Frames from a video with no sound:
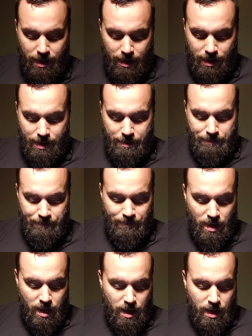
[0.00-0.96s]

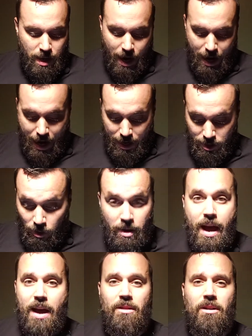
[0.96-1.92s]
I don't
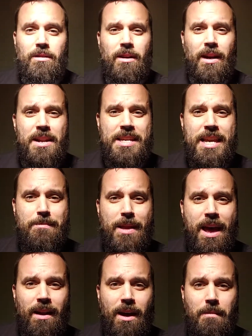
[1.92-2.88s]
know how long they're going to keep
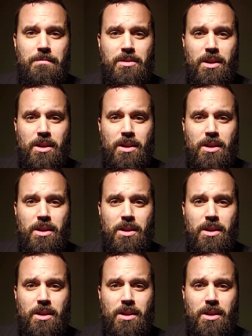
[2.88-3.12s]
that up,